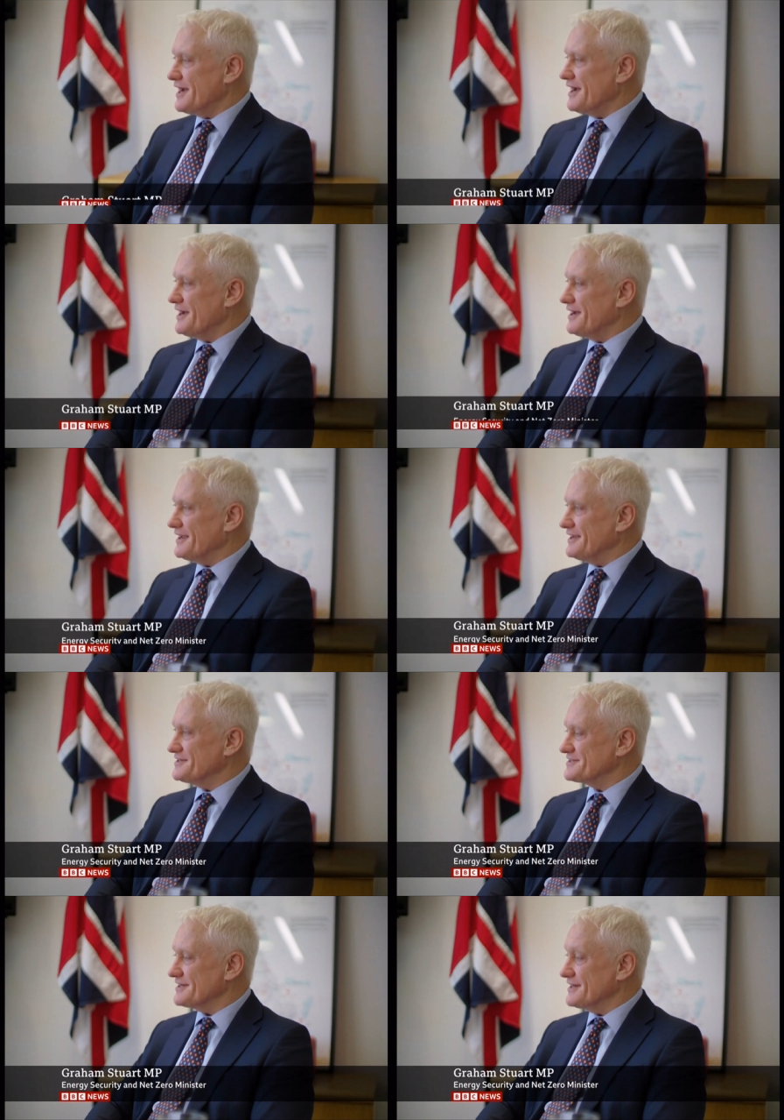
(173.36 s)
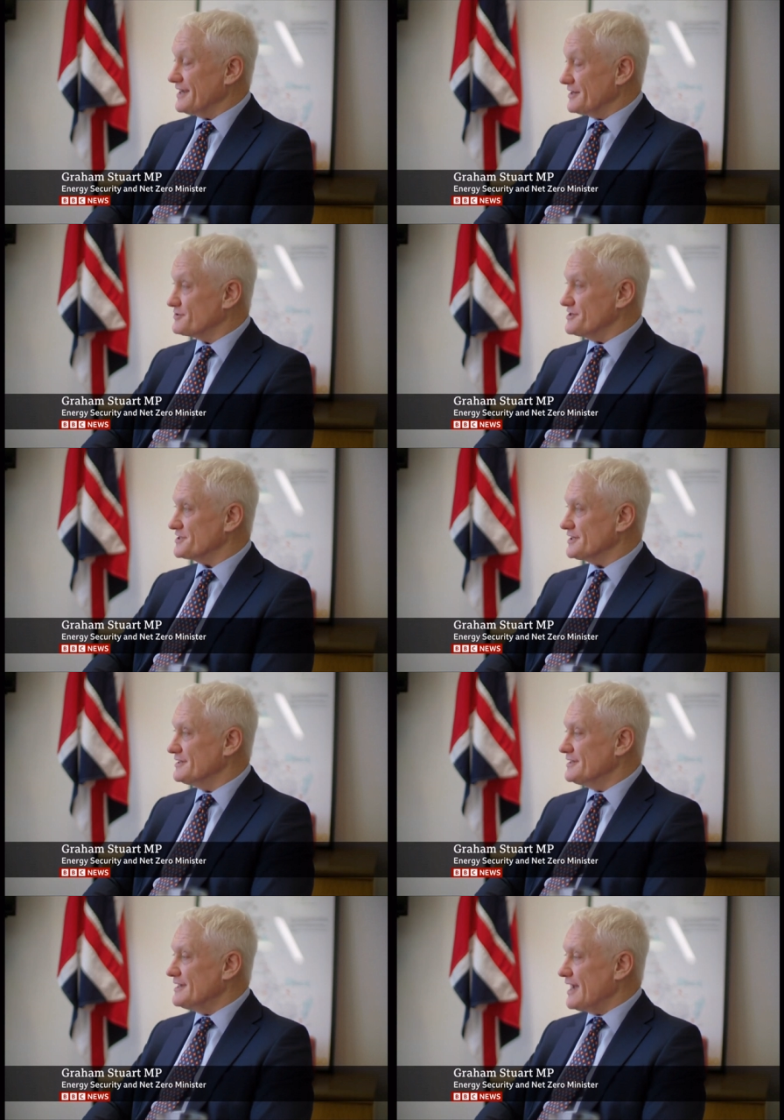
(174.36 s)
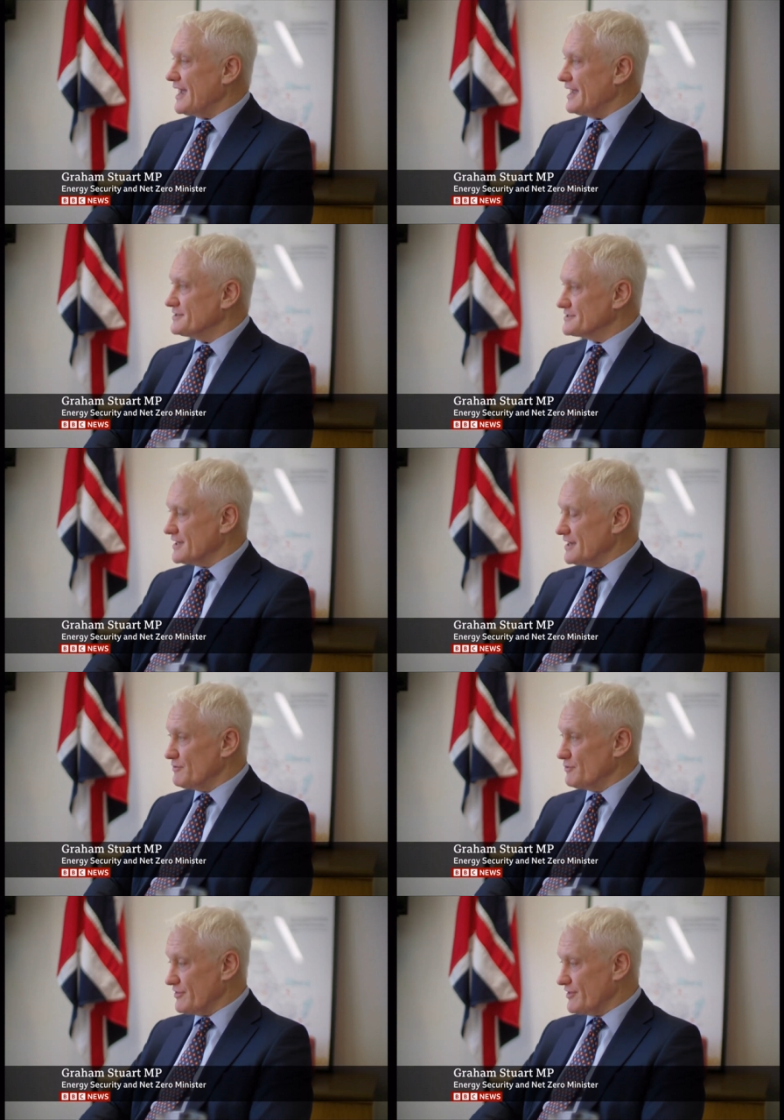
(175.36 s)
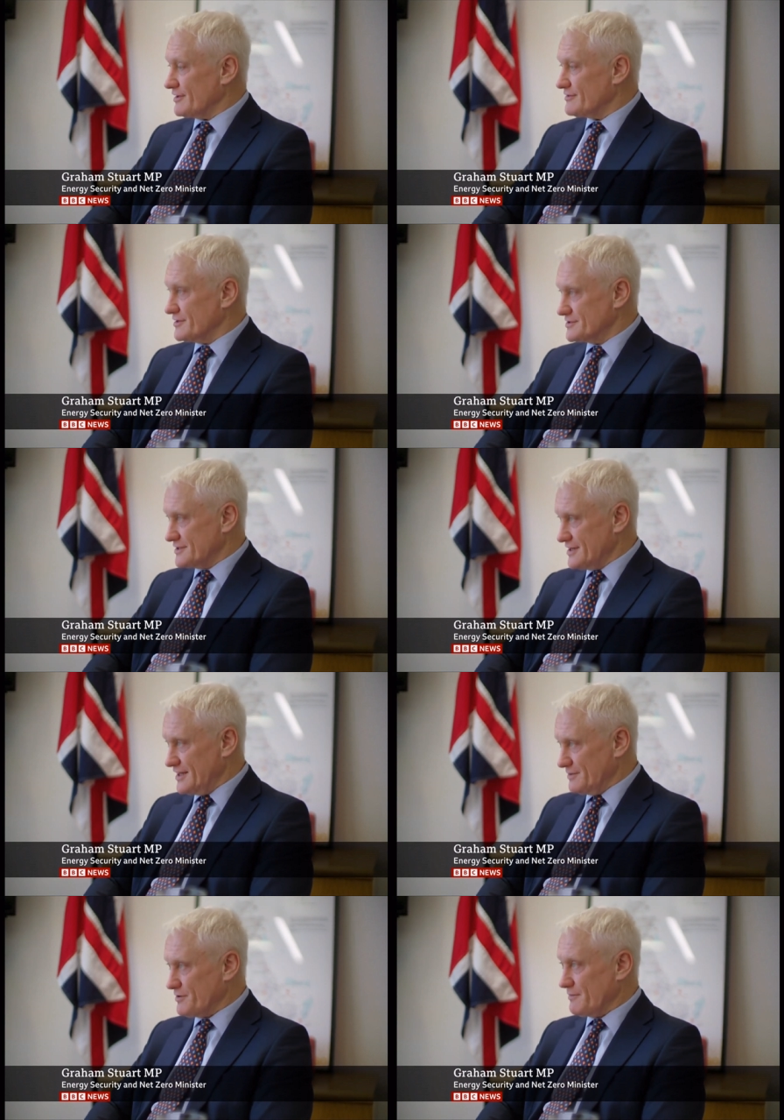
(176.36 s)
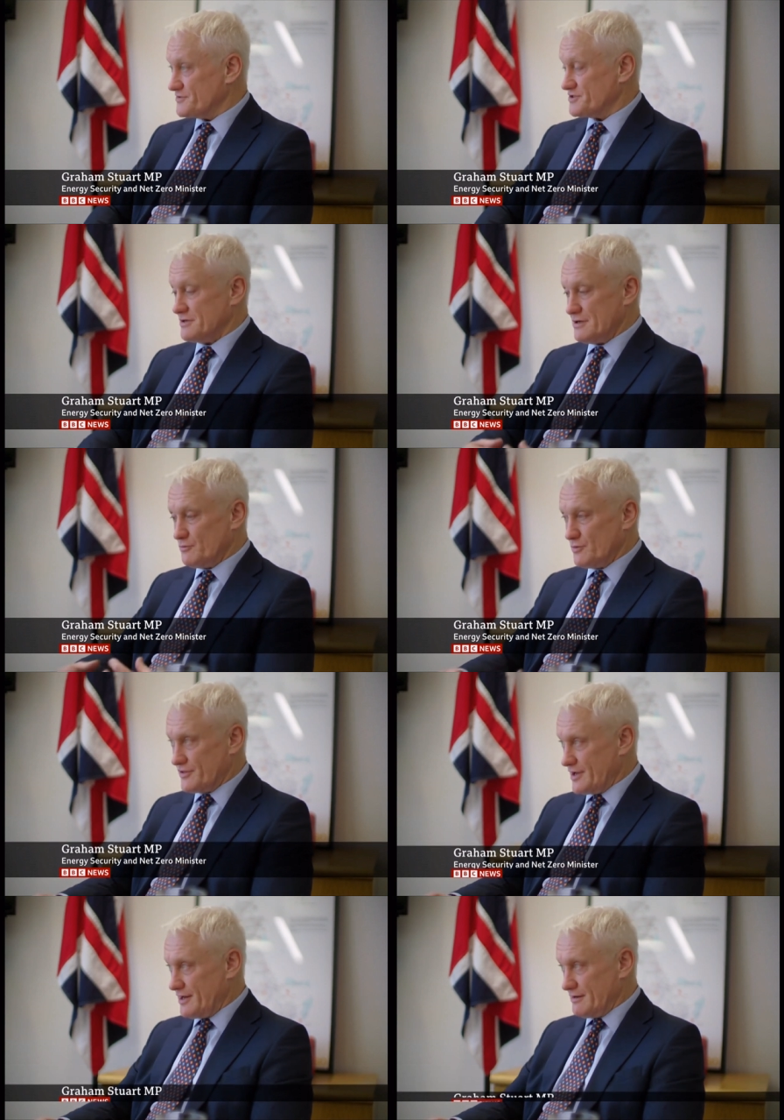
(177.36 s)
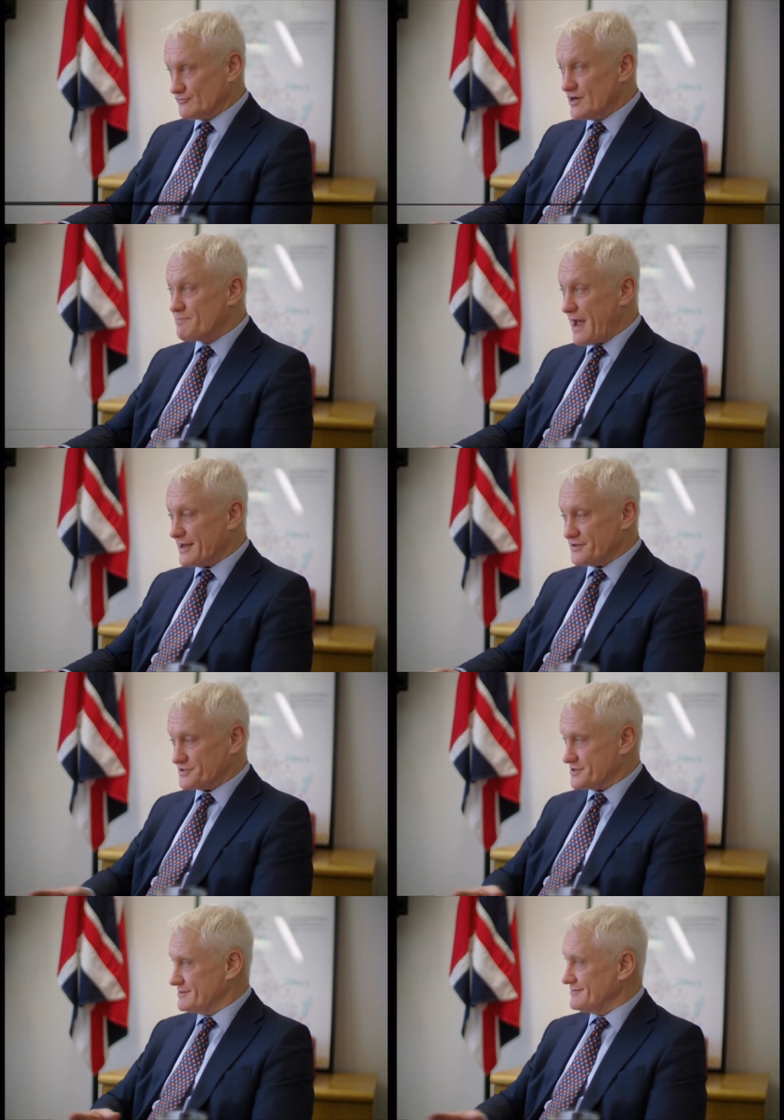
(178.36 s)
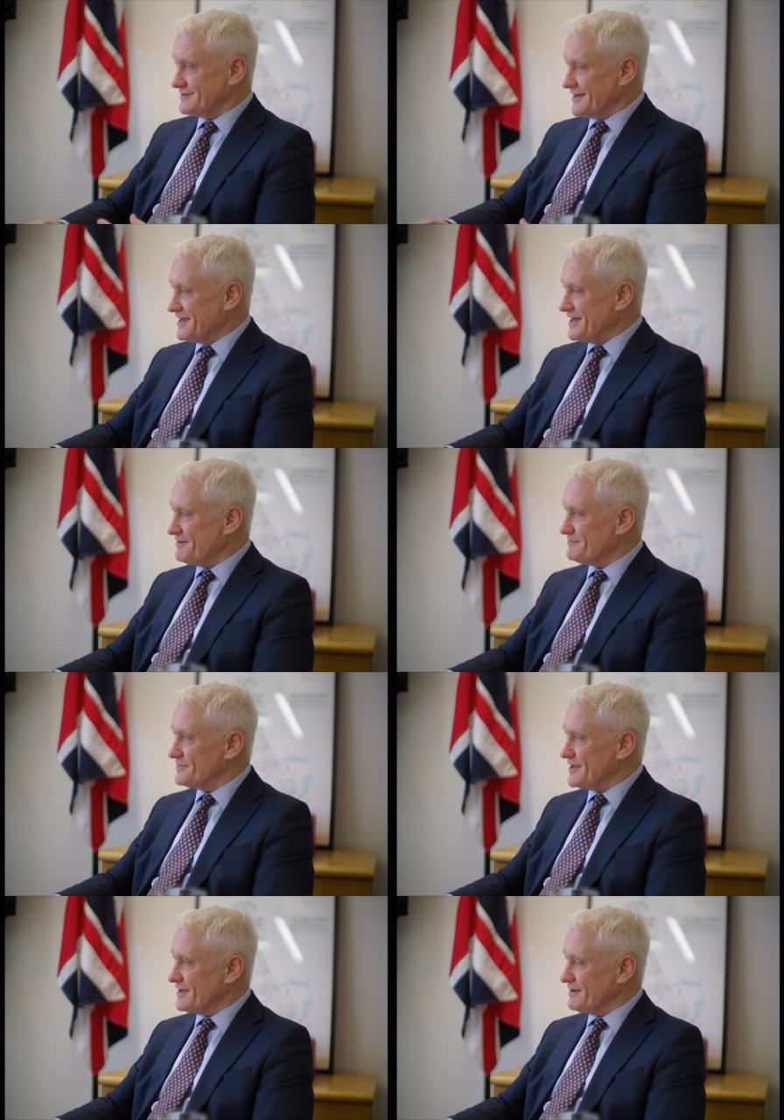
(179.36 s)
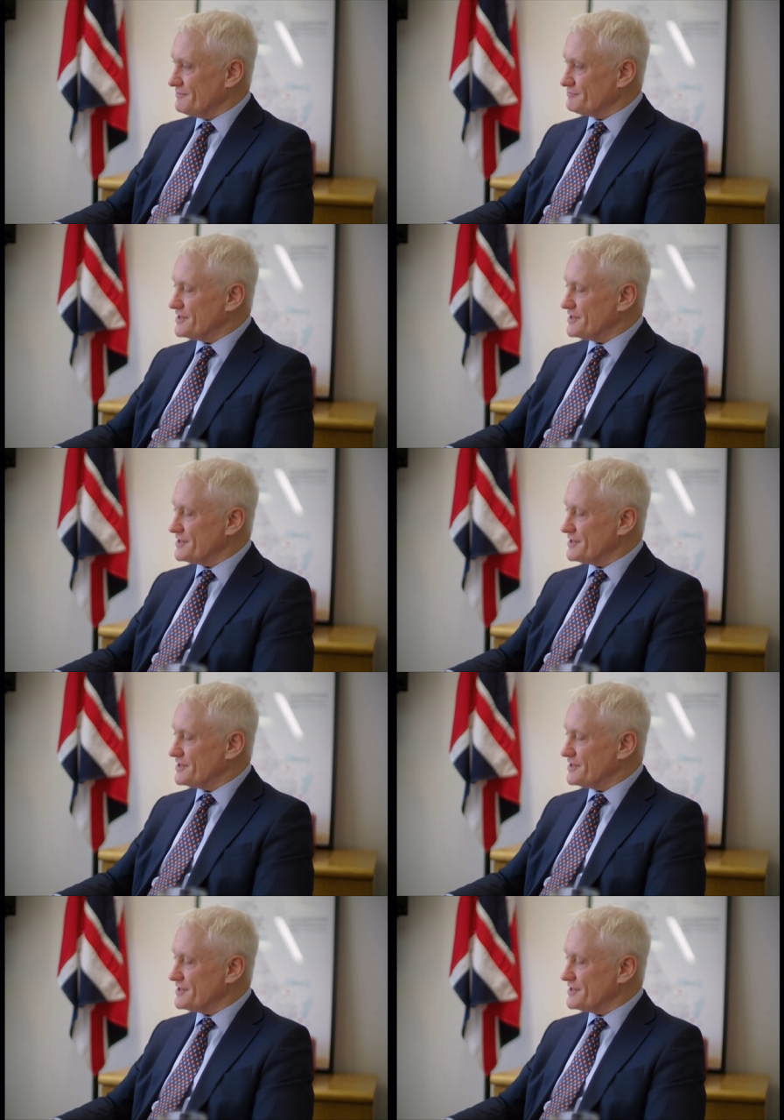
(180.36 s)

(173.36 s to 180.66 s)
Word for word: uh, is uh, increasing, and uh, we think that uh, heat pumps with a rebalanced um, uh,